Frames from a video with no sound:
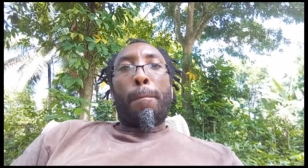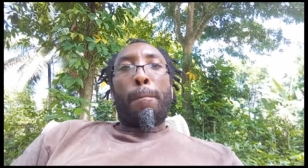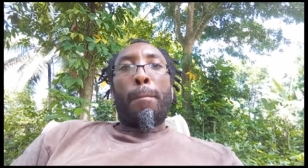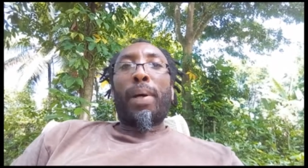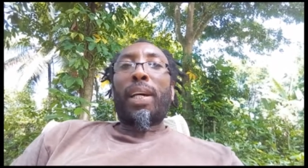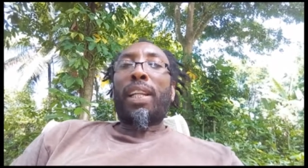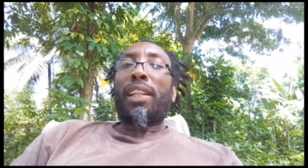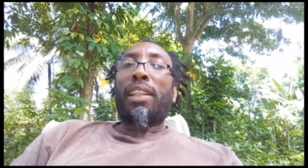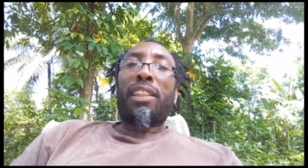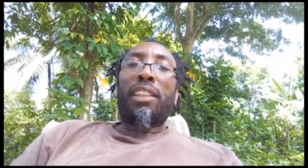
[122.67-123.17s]

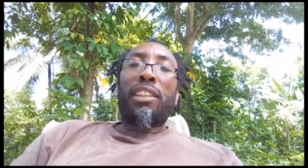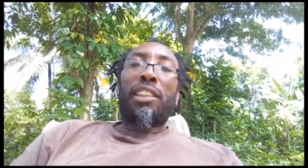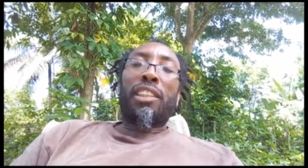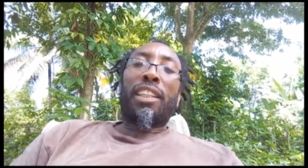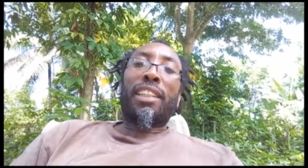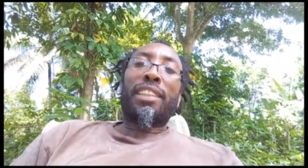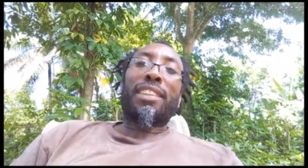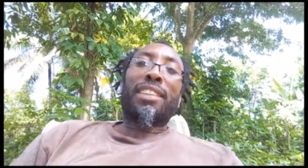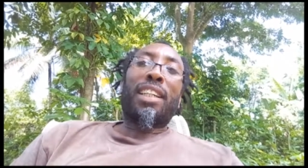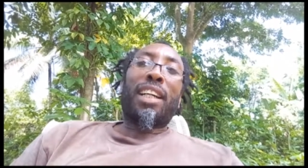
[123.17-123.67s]
Mother Nature
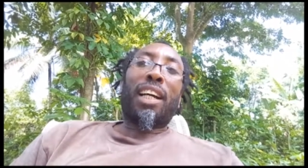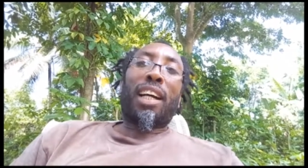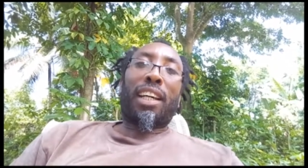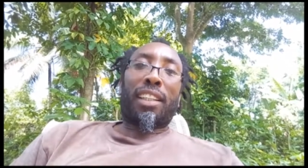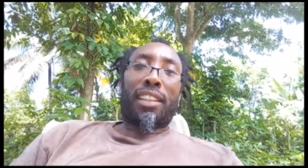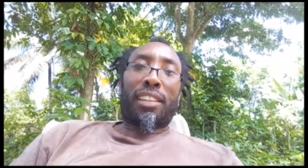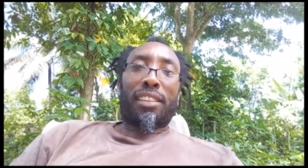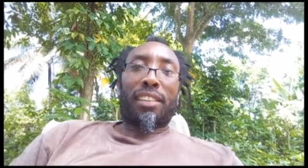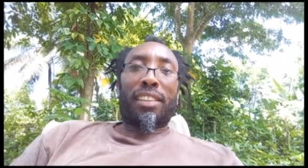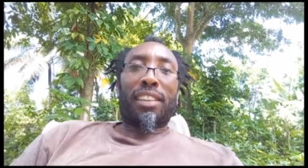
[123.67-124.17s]
is
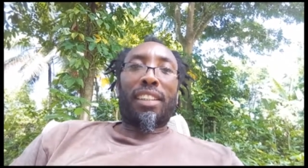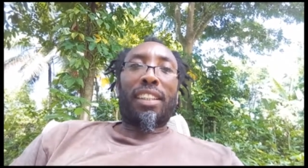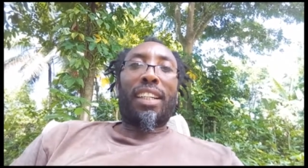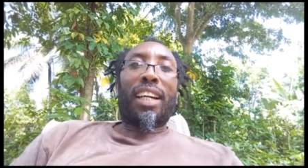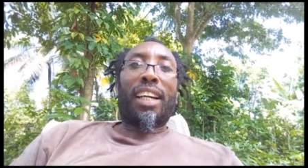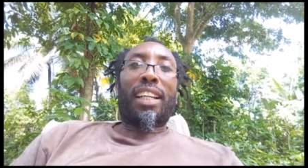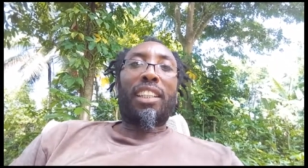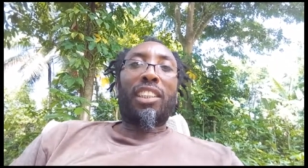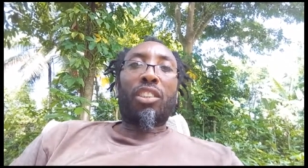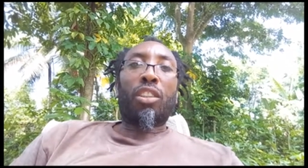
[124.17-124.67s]
God, and
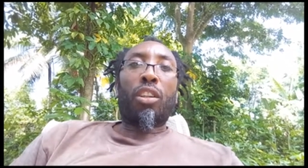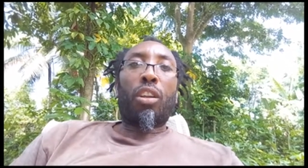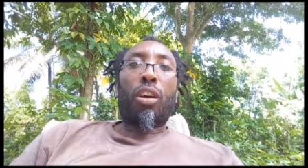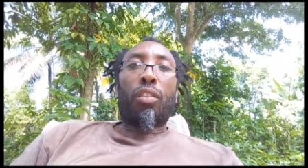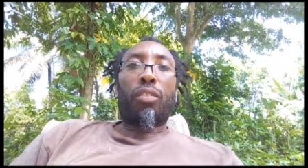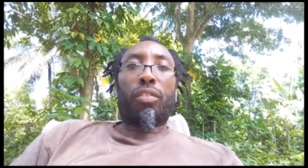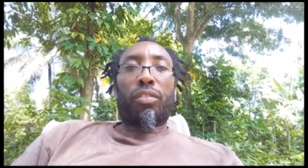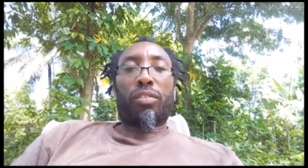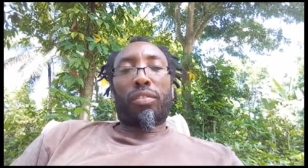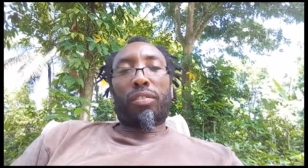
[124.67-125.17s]
God is
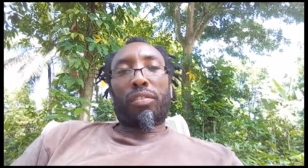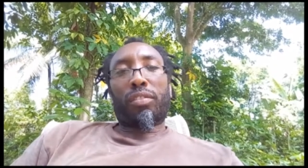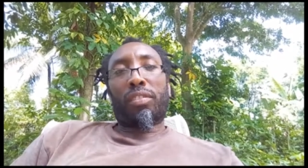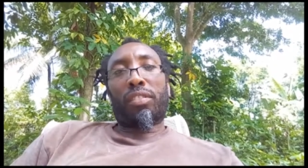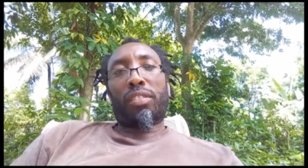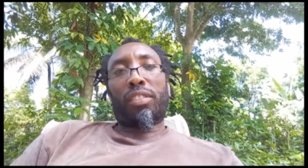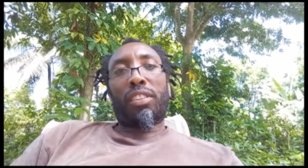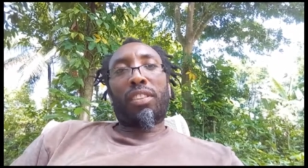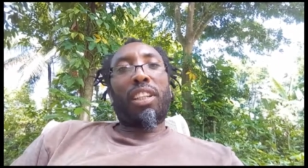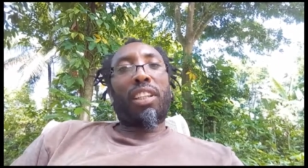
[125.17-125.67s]
love.
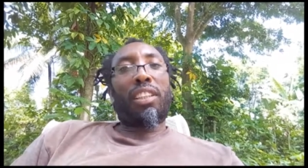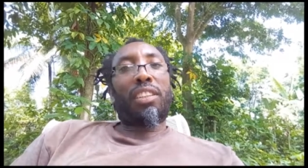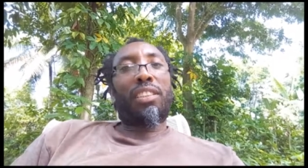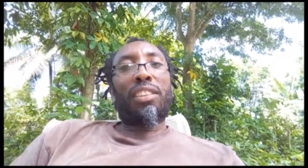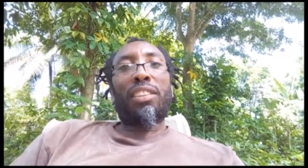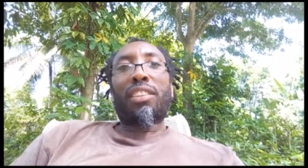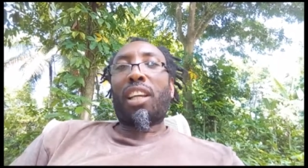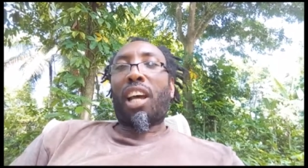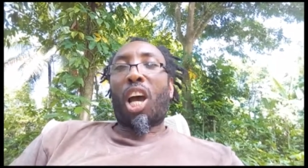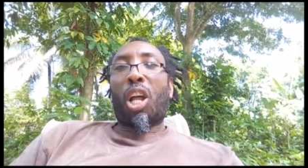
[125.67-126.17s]
And that
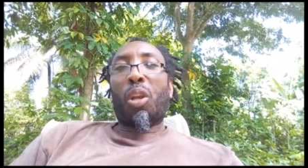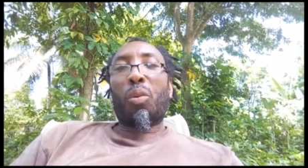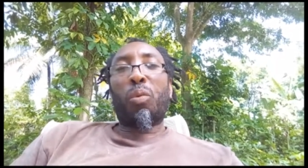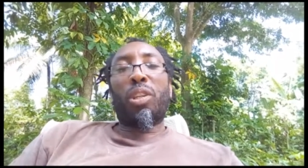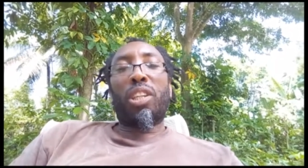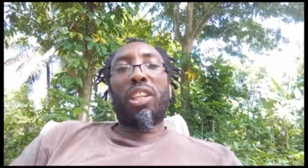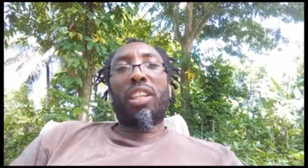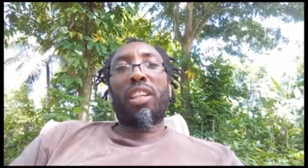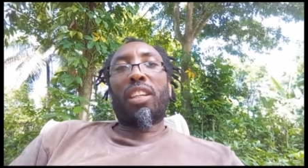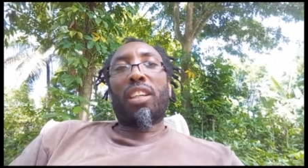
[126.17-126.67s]
is all
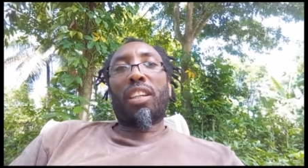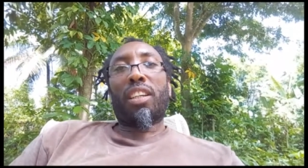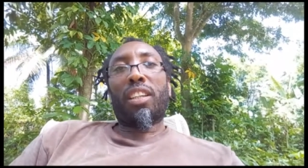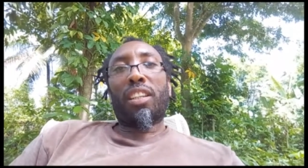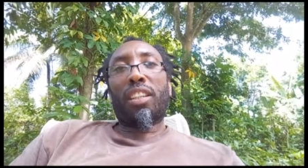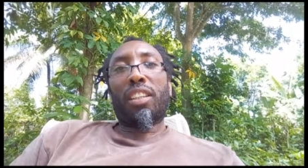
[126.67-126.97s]
we need.